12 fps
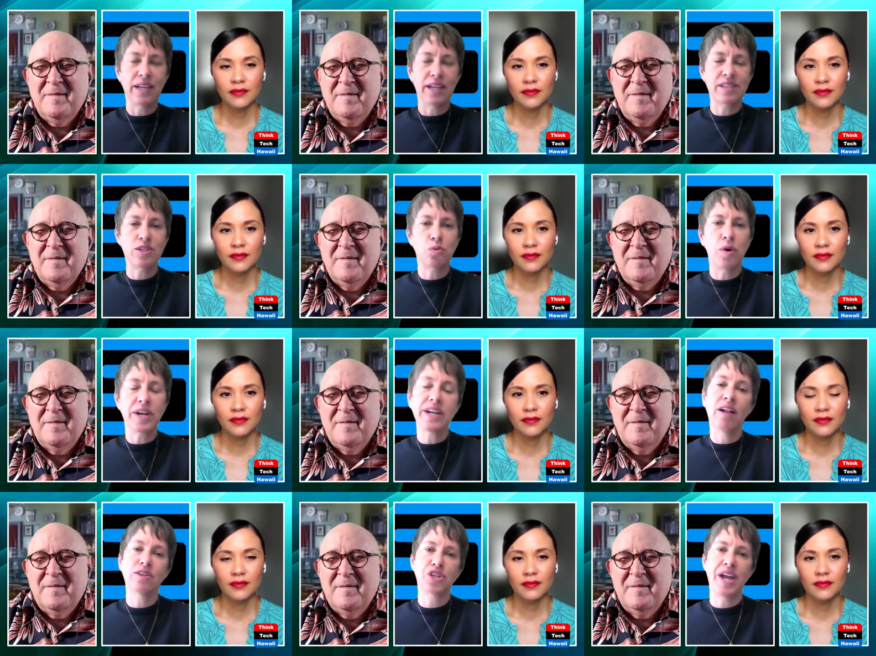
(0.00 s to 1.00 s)
Speaker 1: less than
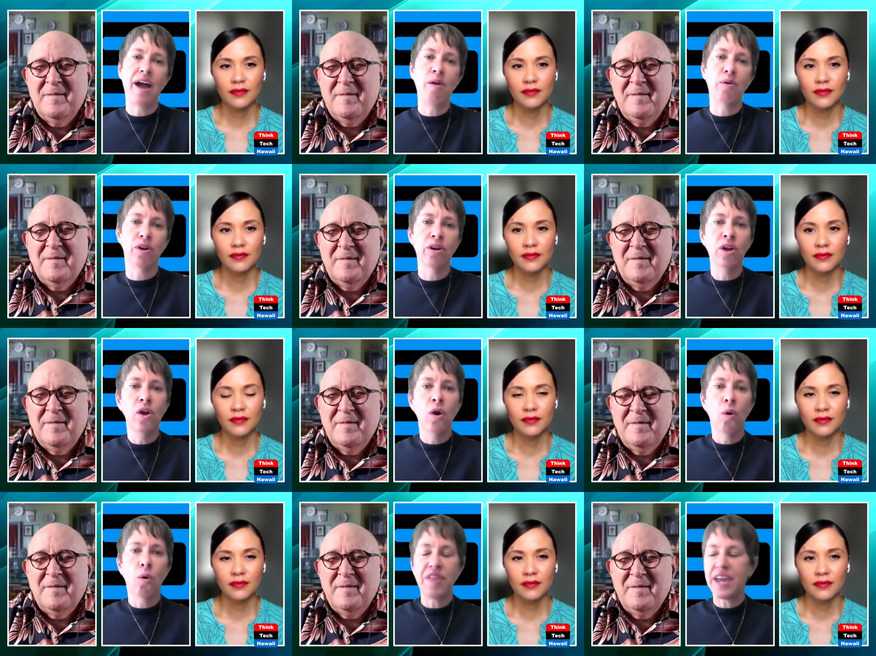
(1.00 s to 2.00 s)
$20 an hour,
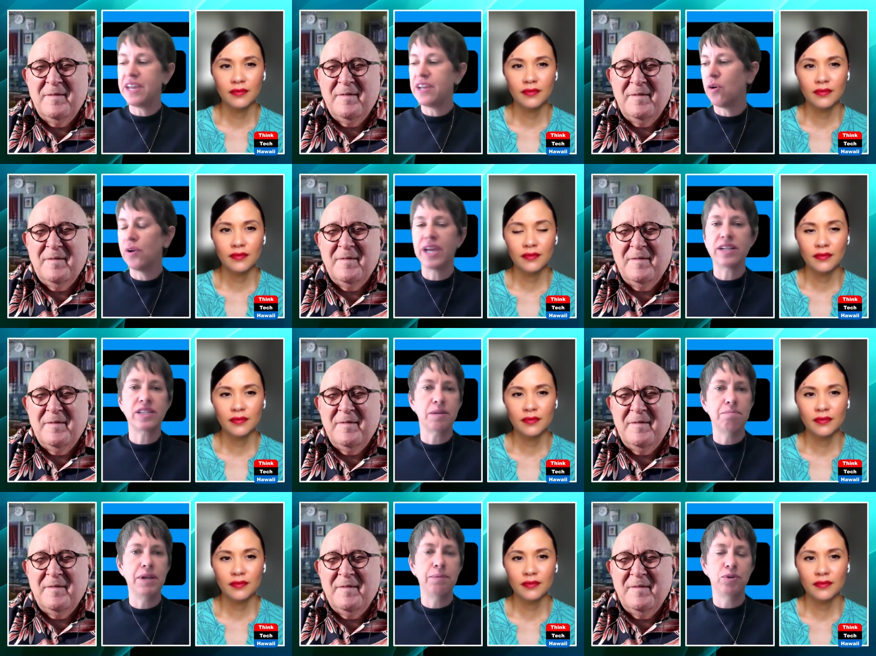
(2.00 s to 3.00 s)
or they can go and get
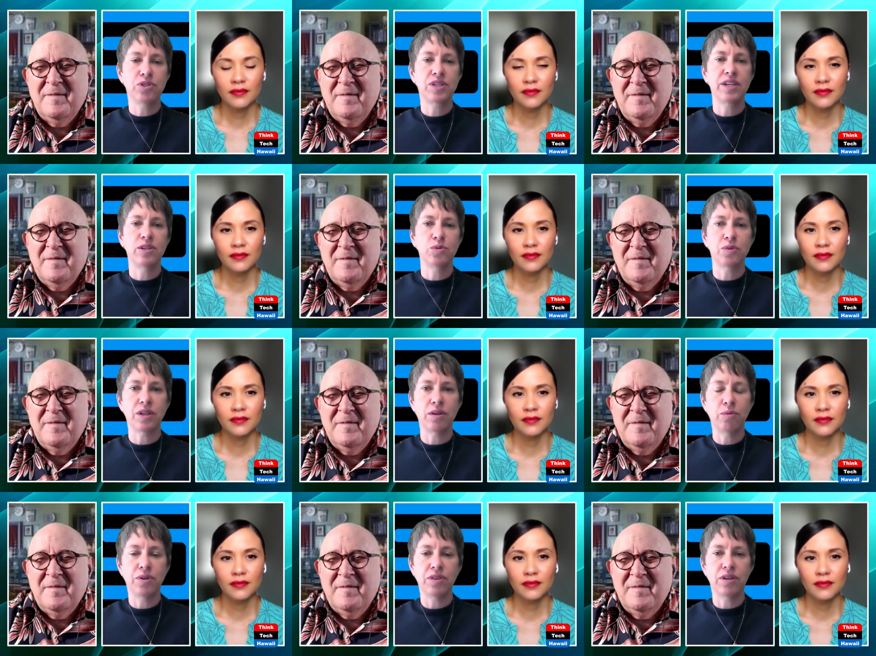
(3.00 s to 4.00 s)
some minimal skills with
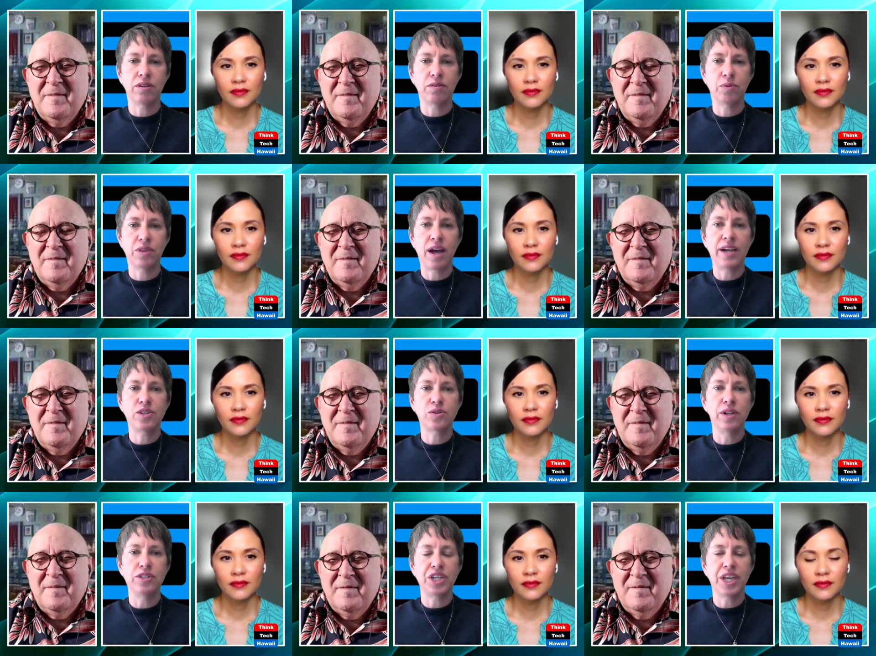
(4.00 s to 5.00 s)
a high
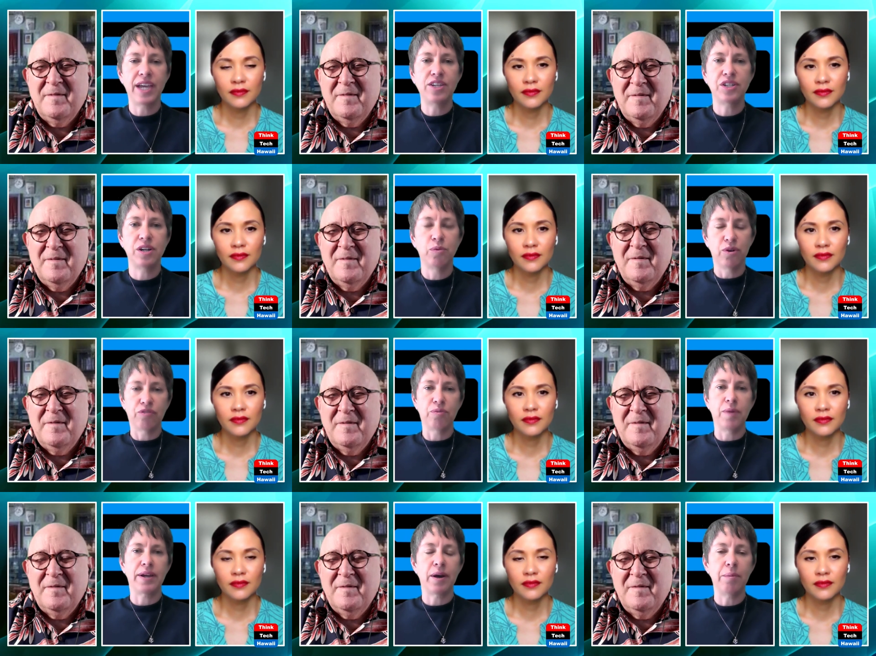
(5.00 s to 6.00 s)
school education and work for
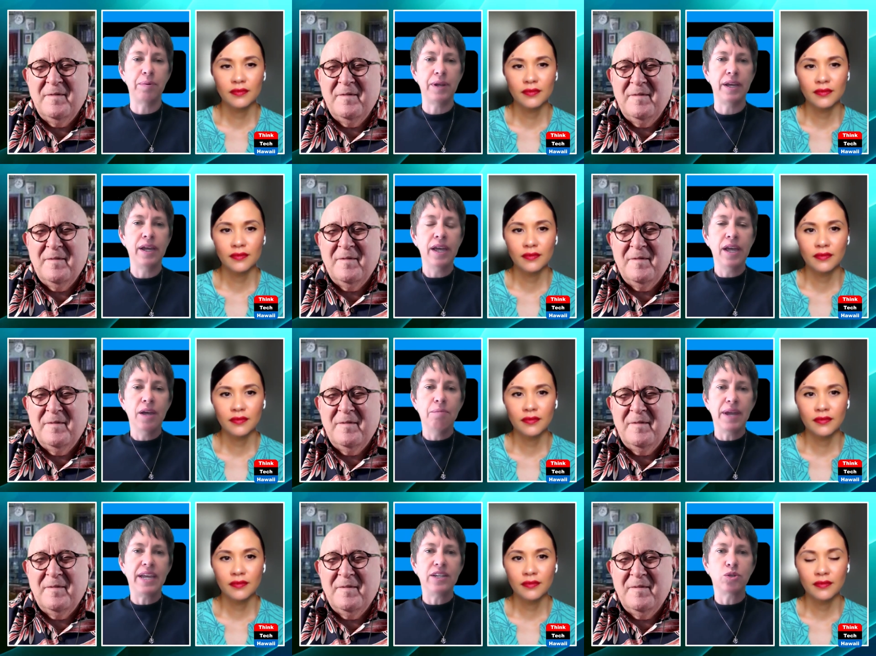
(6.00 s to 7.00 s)
my company
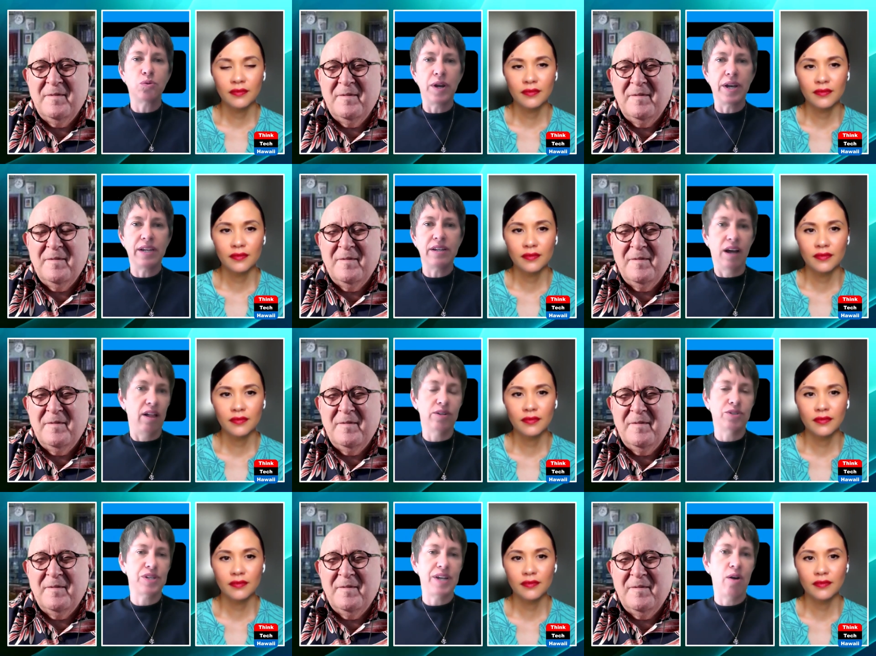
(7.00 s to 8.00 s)
making
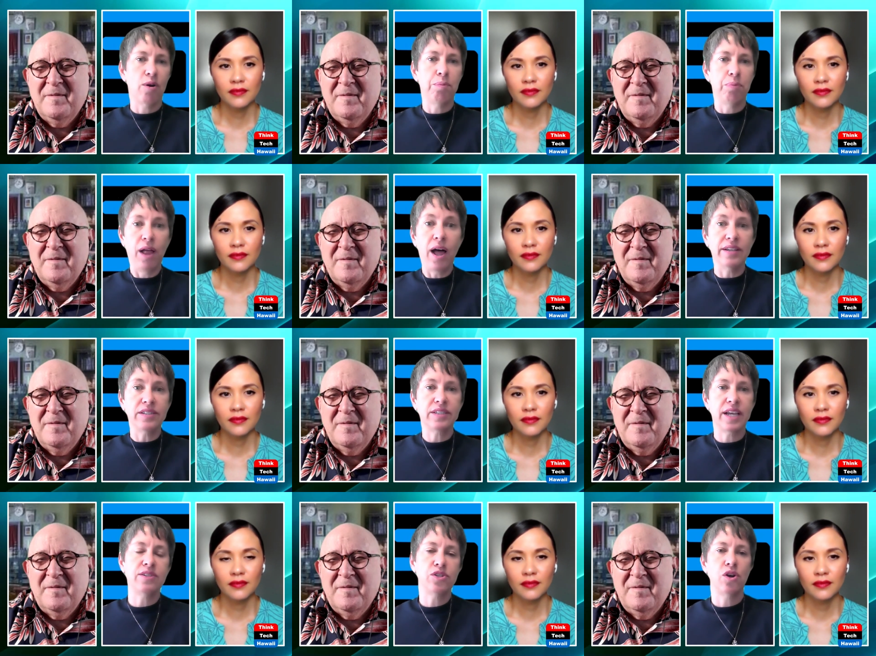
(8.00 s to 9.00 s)
$20 an hour plus.
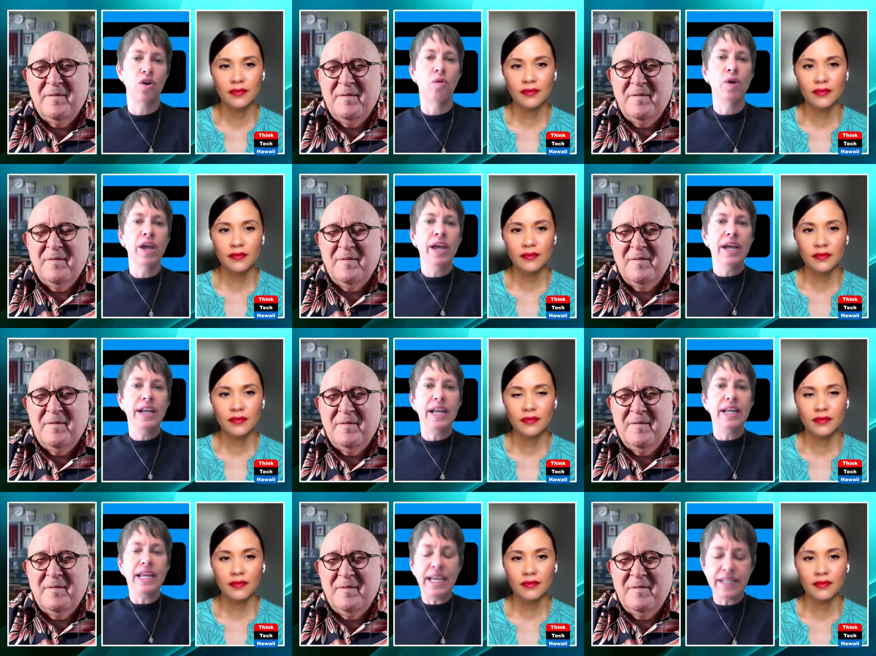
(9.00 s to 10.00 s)
And so
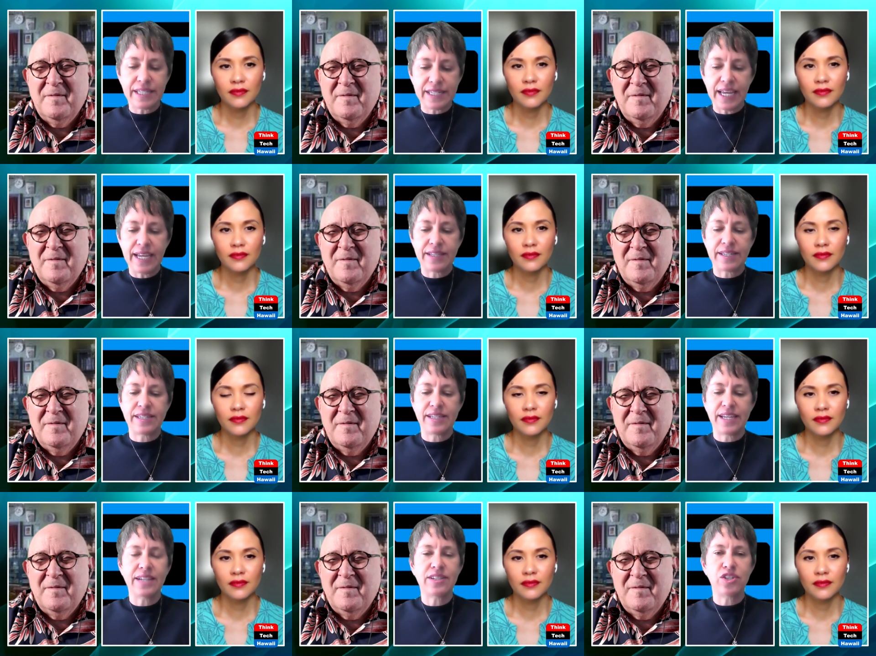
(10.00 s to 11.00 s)

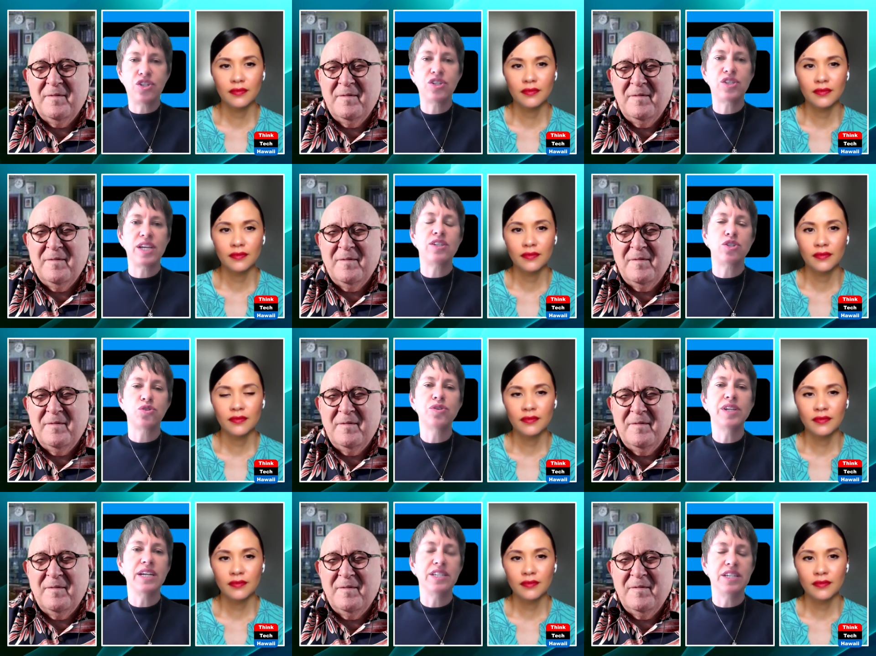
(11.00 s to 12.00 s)
it's
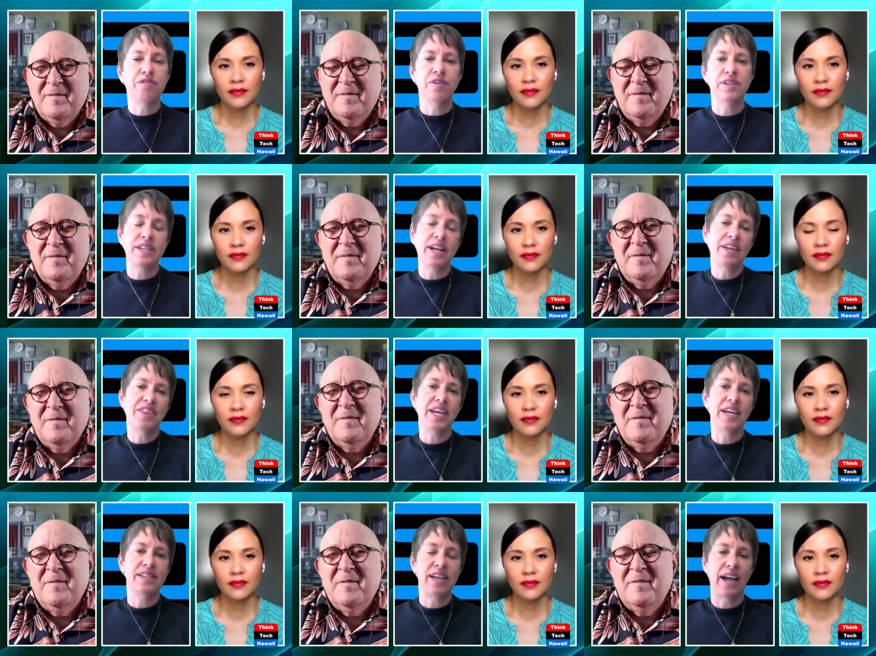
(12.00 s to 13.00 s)
truly a difference. And I
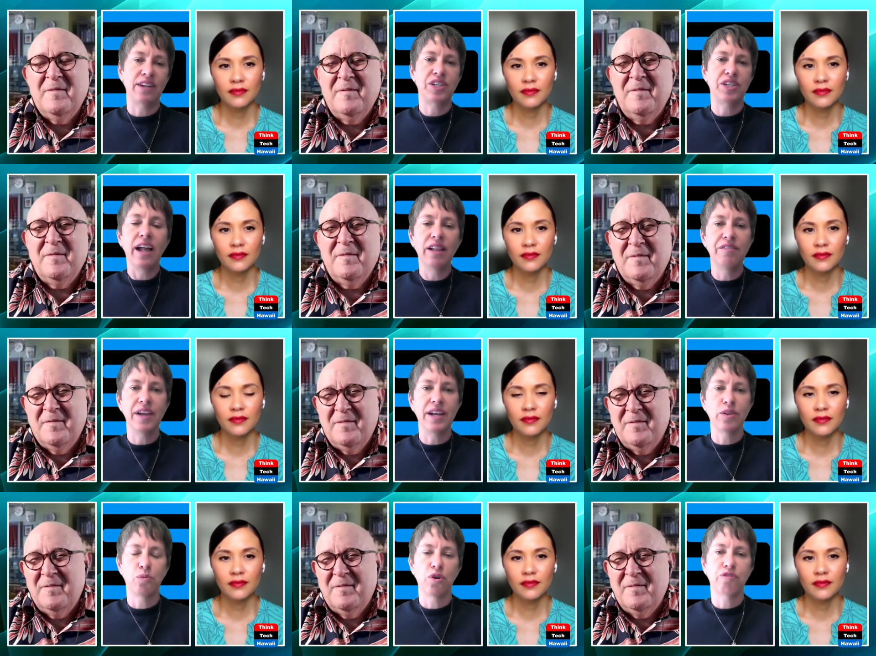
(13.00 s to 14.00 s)
think it's actually
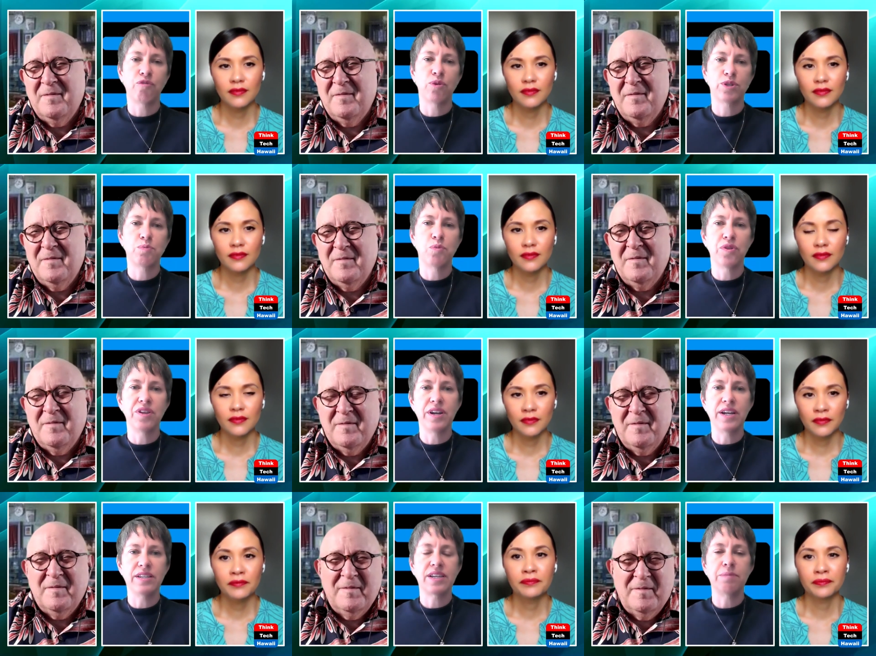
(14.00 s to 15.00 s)
elevating the workforce more than it is